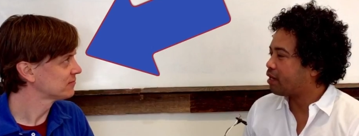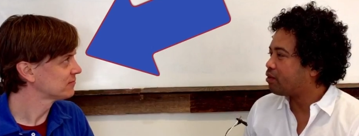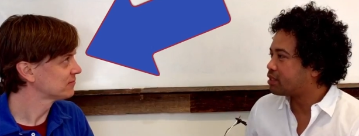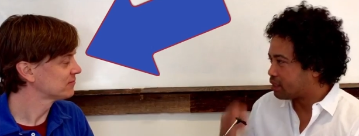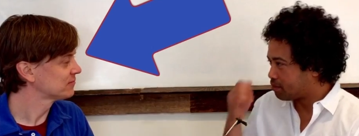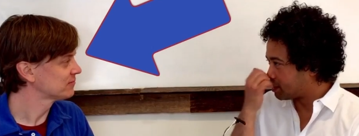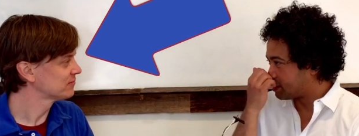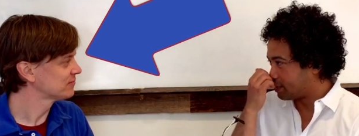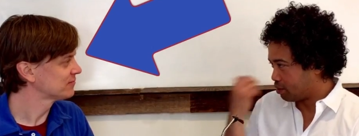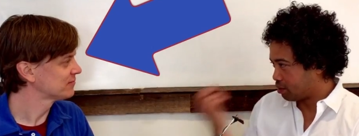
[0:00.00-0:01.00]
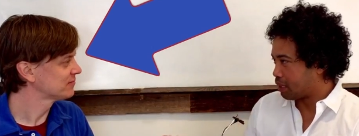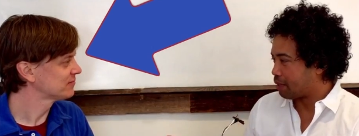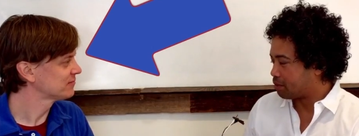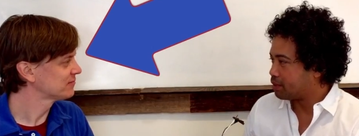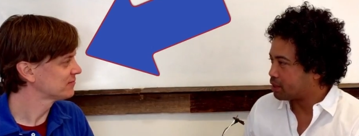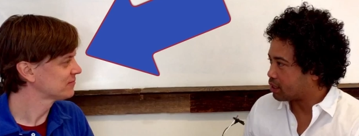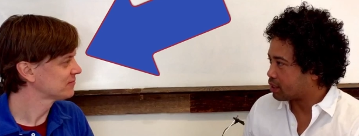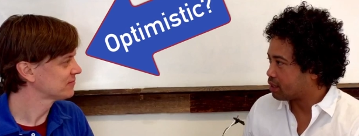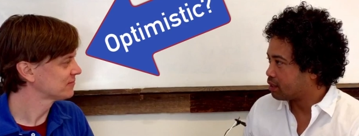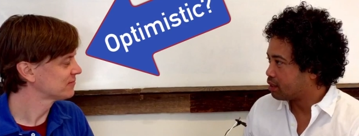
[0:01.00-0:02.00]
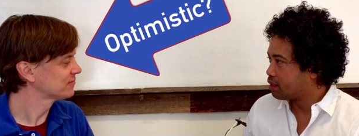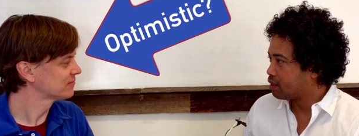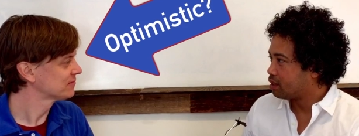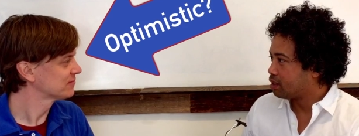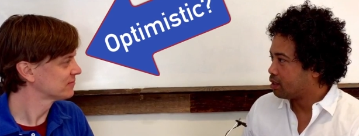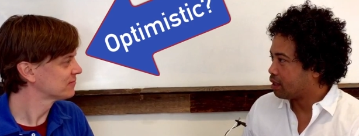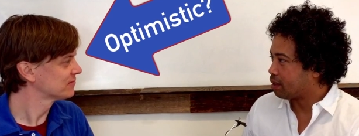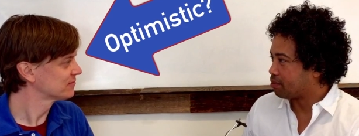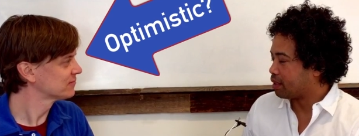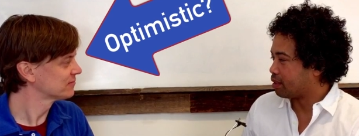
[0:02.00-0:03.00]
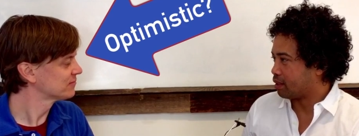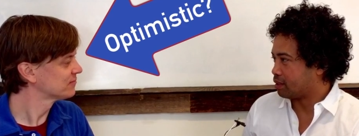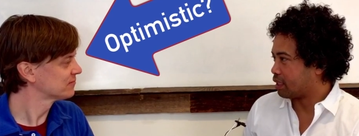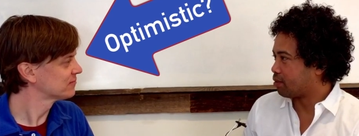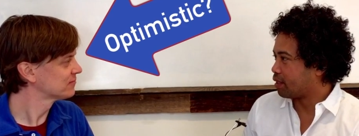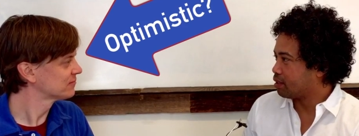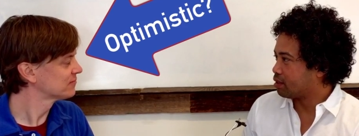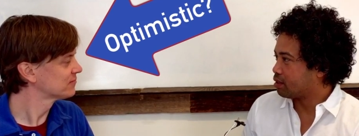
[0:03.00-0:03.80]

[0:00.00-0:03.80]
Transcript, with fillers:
Speaker 1: always get the impression that you're optimistic. Is that right?